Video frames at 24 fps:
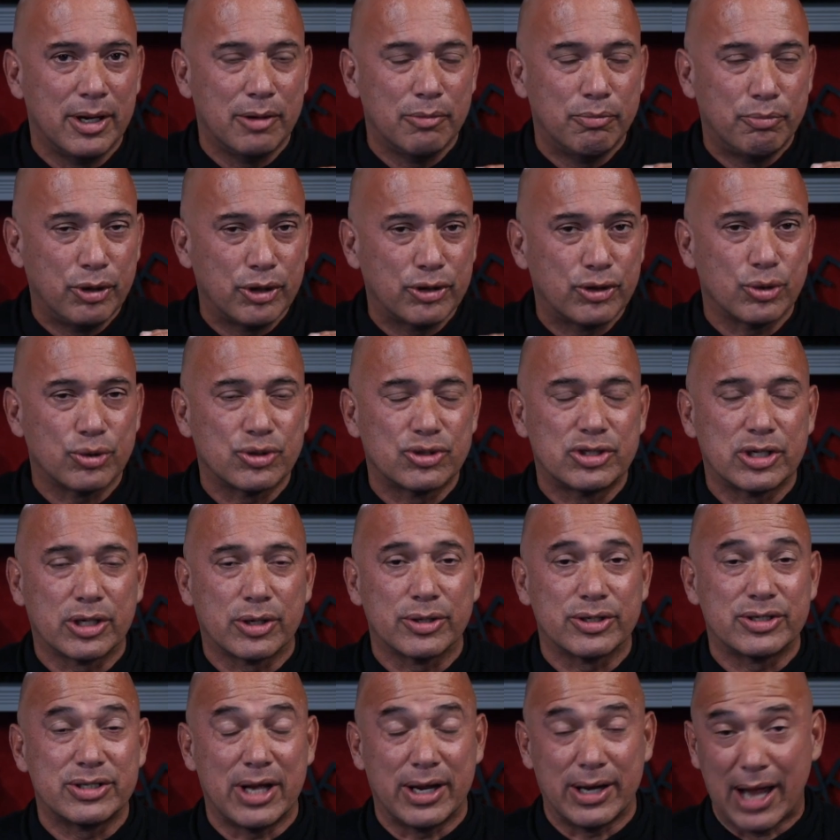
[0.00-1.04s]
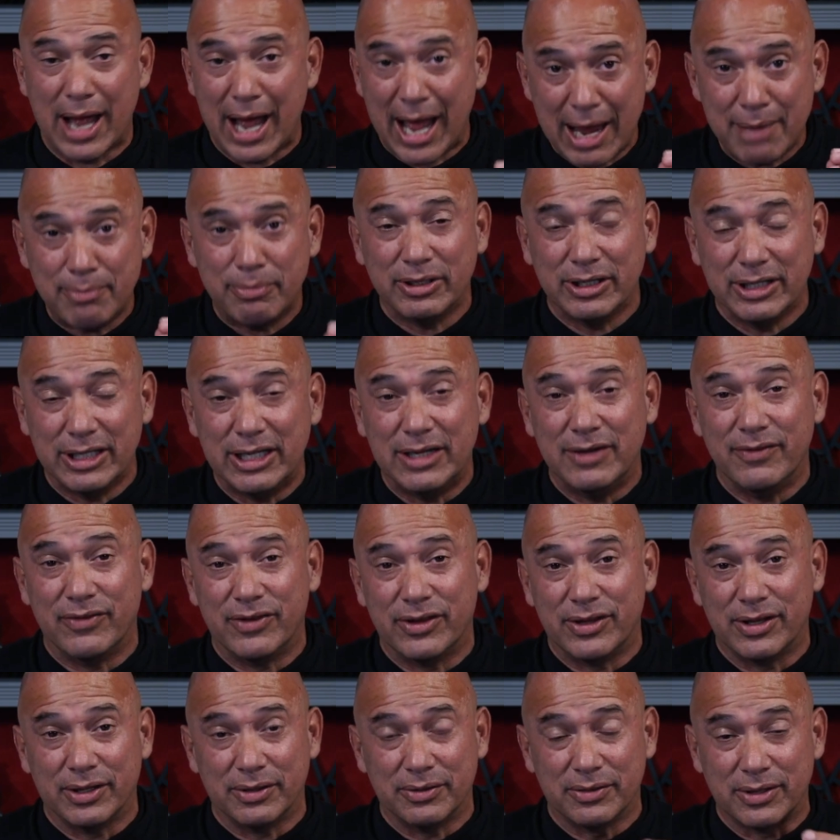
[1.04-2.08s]
put those cigarettes down, I believed
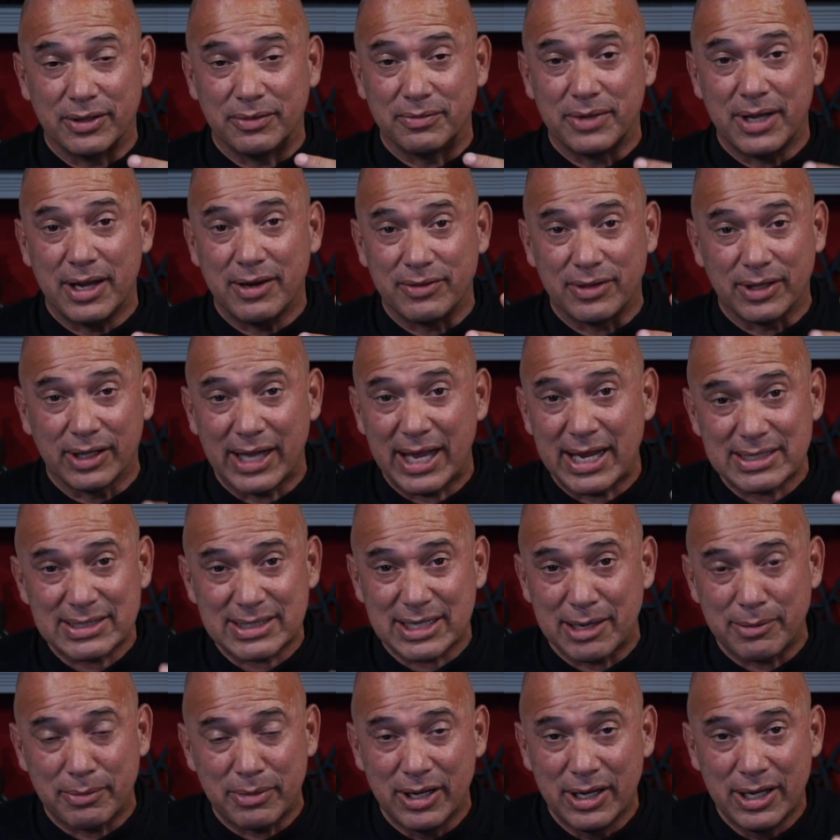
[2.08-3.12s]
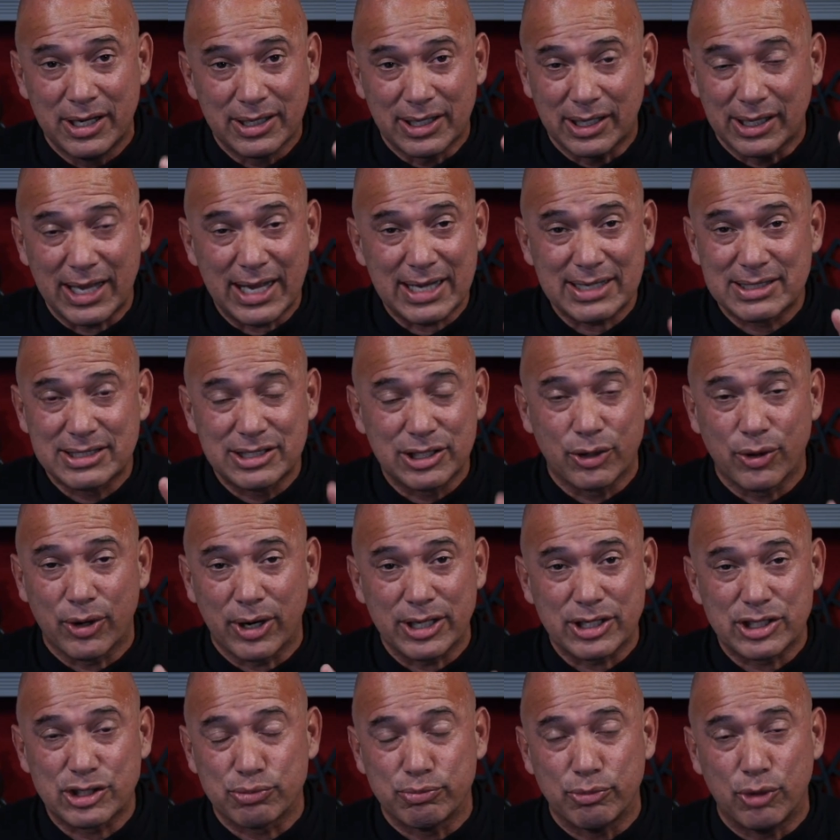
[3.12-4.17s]
the last time, the last cigarette I
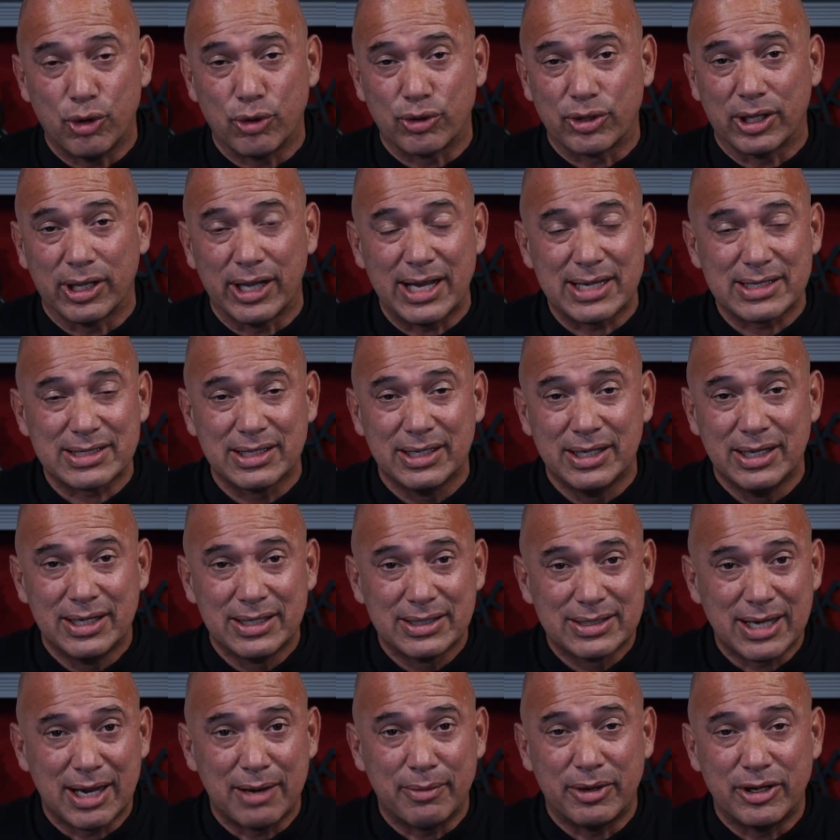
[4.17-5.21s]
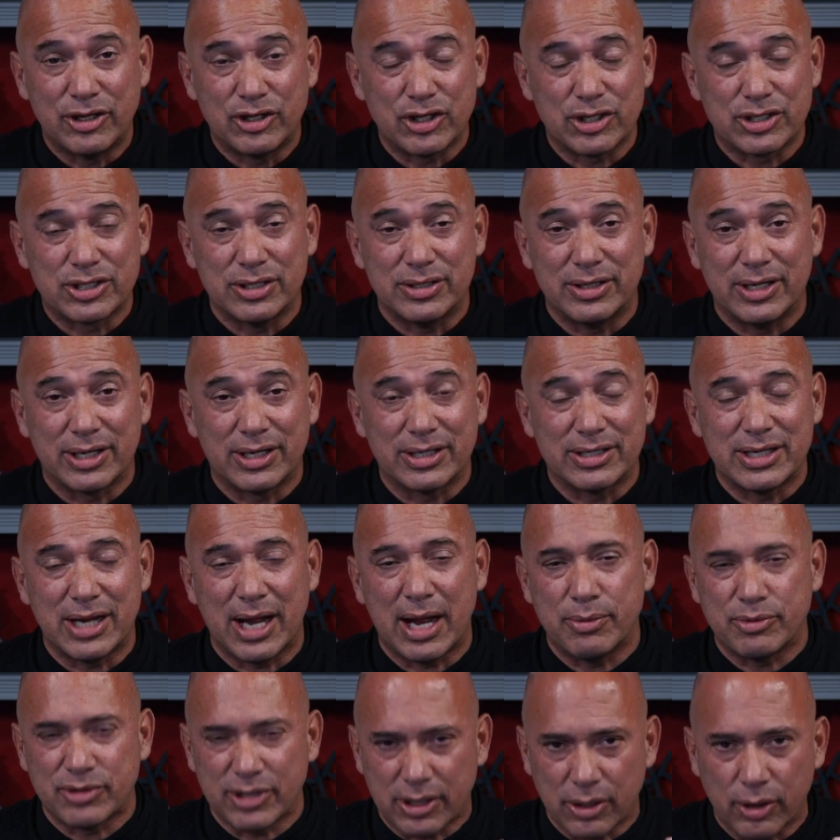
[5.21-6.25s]
smoked, the last time I ingested nicotine, I
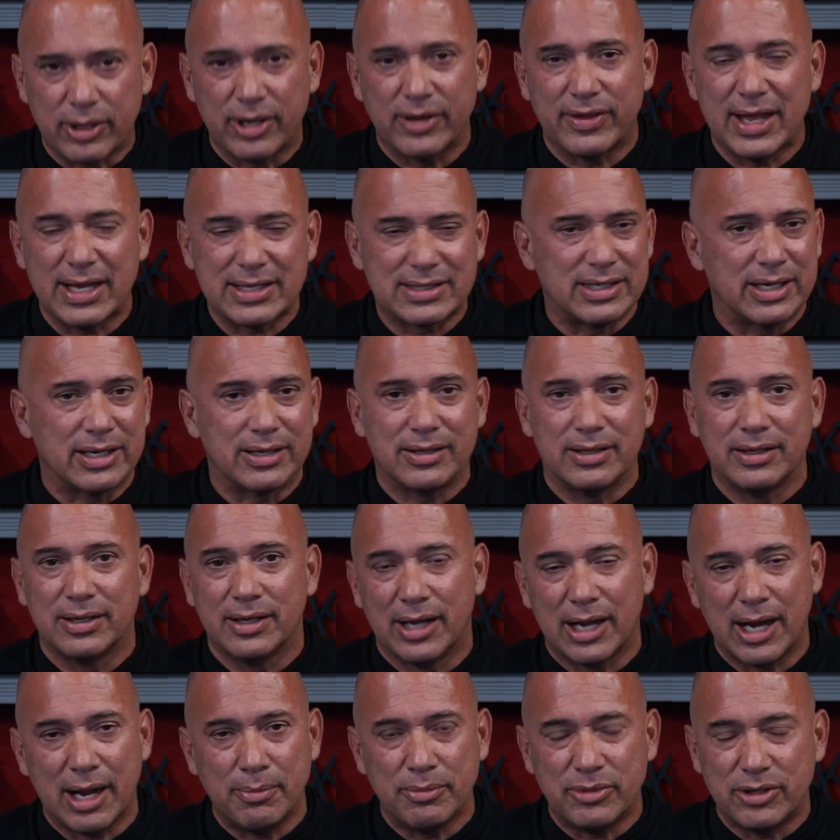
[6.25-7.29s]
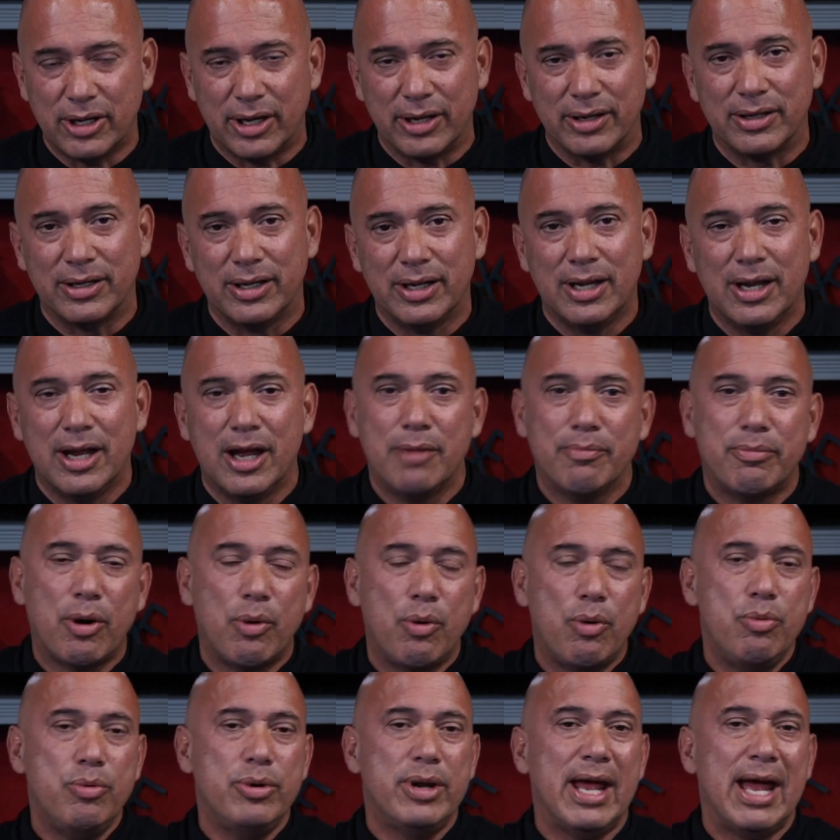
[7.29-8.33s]
was like, okay, that's it, I'm done. But
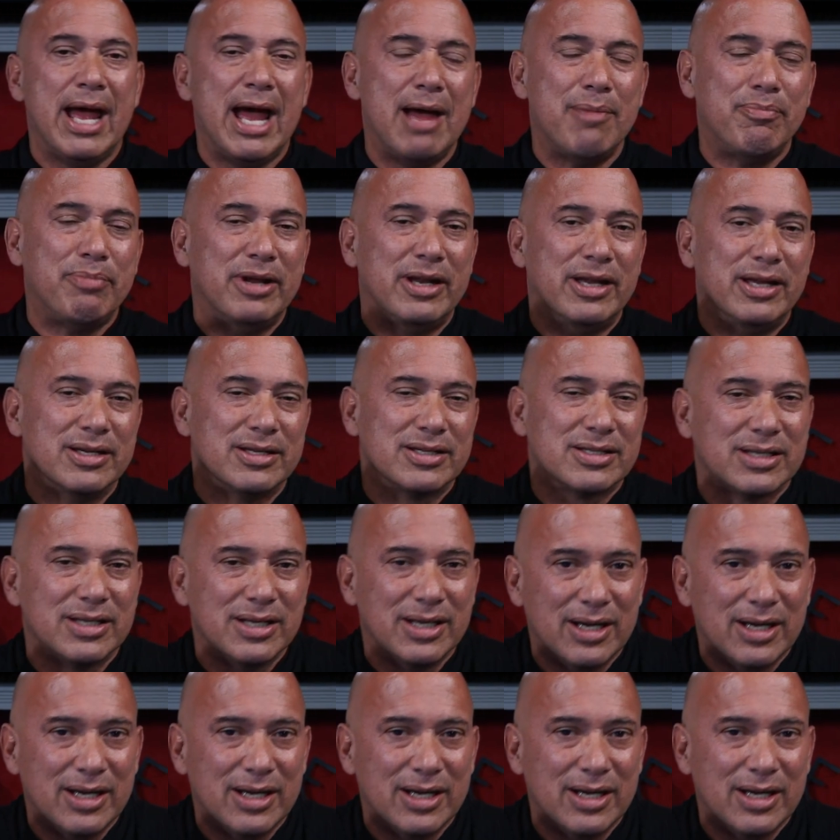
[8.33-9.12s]
what would happen is